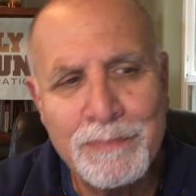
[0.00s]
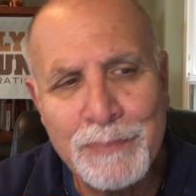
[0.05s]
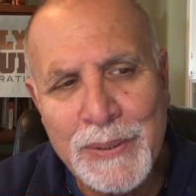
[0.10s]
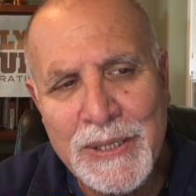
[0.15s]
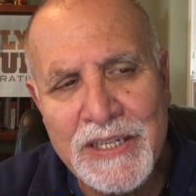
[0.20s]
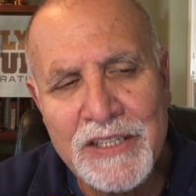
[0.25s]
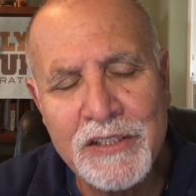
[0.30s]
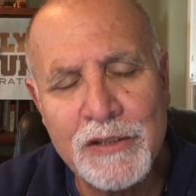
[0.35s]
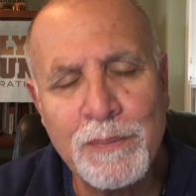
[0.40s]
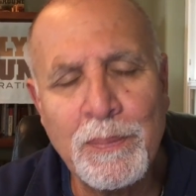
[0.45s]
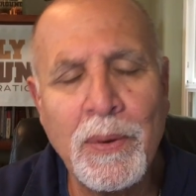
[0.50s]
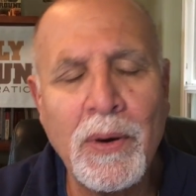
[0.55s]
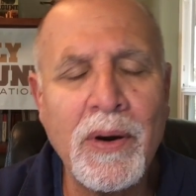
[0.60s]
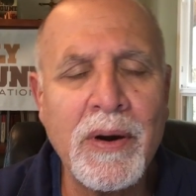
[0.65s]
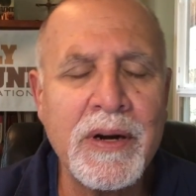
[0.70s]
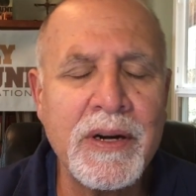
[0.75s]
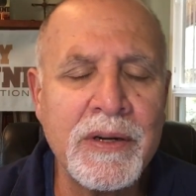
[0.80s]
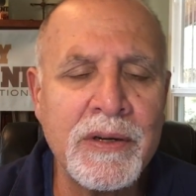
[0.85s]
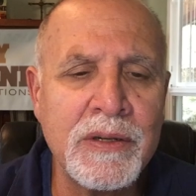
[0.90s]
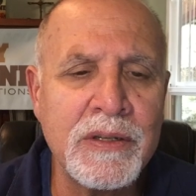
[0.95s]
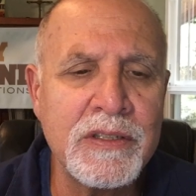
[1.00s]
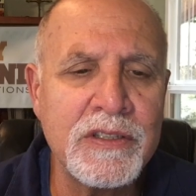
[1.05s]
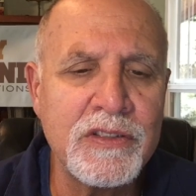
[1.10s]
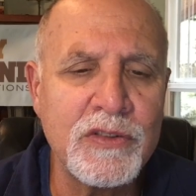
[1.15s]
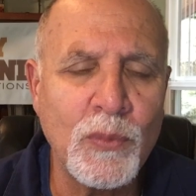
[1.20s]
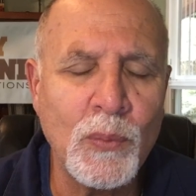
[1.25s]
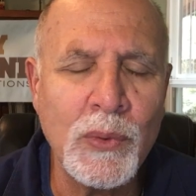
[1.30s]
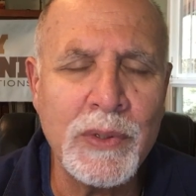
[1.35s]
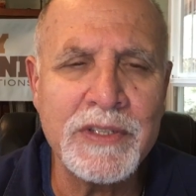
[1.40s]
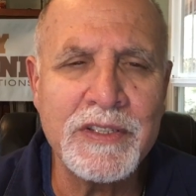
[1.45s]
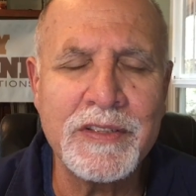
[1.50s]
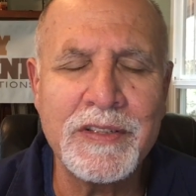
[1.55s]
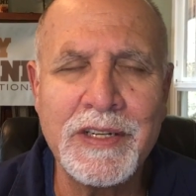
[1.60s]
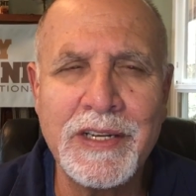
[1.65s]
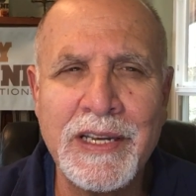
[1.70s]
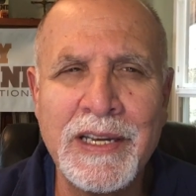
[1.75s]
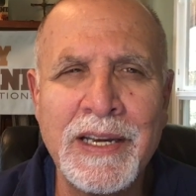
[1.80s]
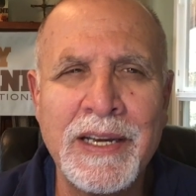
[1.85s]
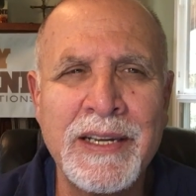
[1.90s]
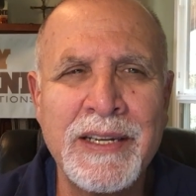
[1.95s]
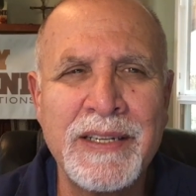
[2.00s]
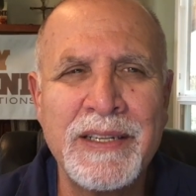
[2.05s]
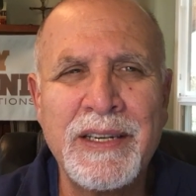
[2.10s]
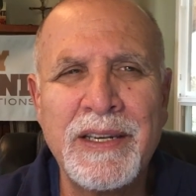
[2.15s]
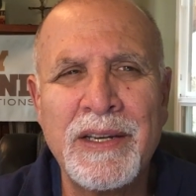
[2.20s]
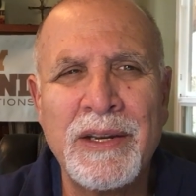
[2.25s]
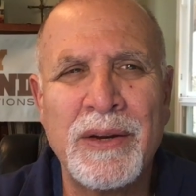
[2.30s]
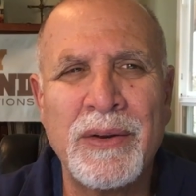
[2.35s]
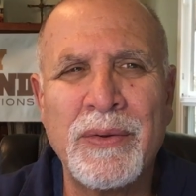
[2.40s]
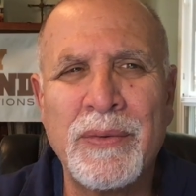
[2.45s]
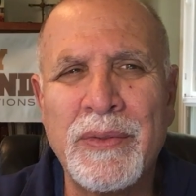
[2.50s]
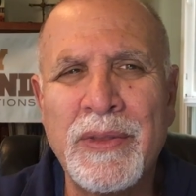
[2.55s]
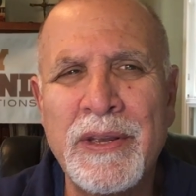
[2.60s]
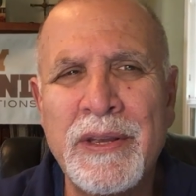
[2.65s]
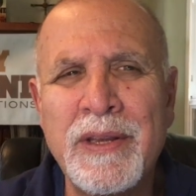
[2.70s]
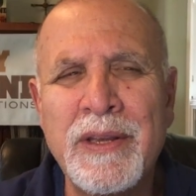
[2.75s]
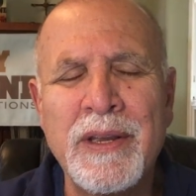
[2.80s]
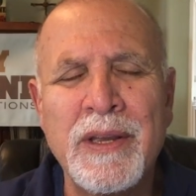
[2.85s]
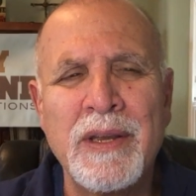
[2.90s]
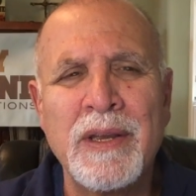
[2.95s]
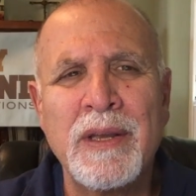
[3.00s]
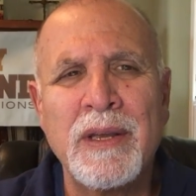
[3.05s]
Peace partners, once again, you know, the